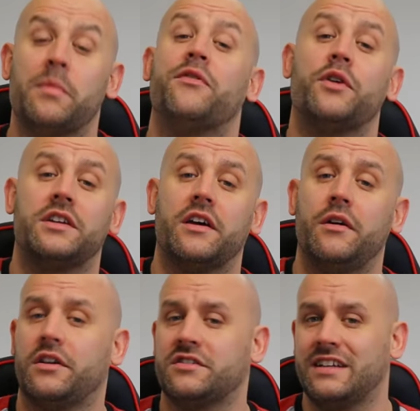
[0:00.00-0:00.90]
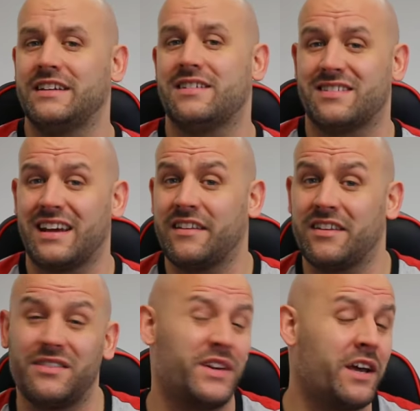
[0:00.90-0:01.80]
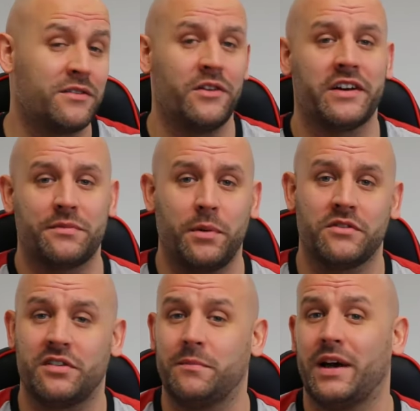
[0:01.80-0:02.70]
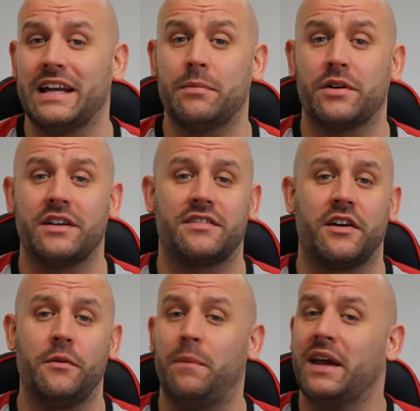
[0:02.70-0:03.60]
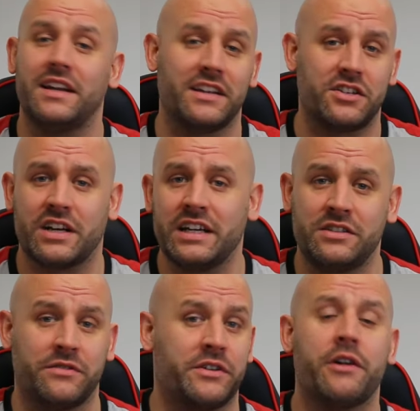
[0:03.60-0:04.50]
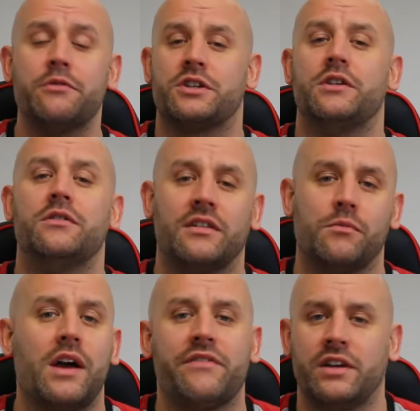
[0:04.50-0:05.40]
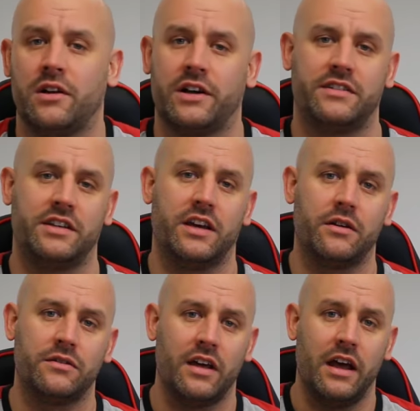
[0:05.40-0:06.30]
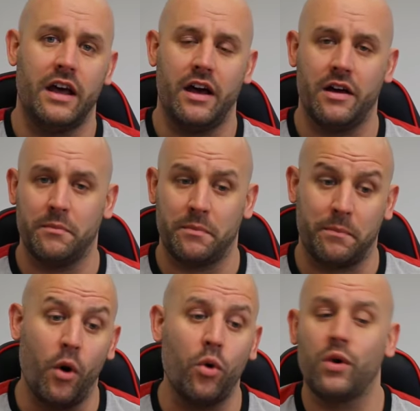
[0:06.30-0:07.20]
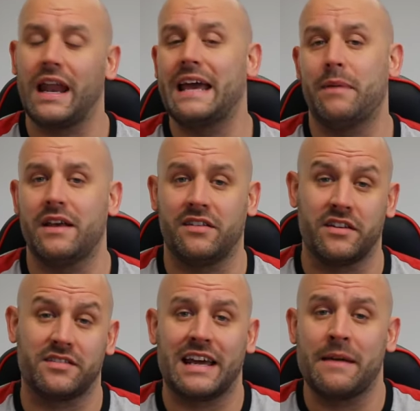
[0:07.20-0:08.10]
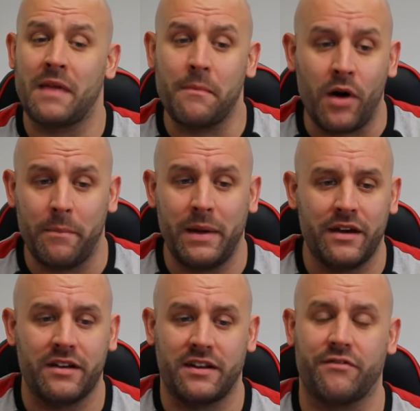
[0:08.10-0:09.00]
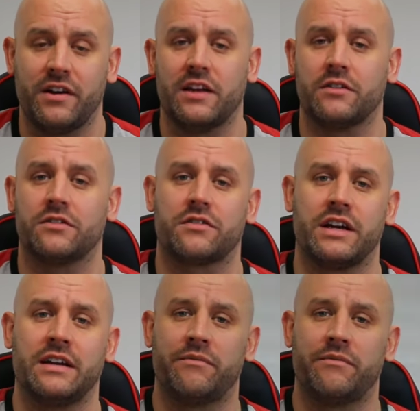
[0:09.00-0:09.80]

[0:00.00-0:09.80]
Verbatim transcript: before you do, I just need to say that this video is not sponsored by anybody, so pick an exchange of your own choosing, whatever you like to use. All lay bets are the same. They might appear differently on screen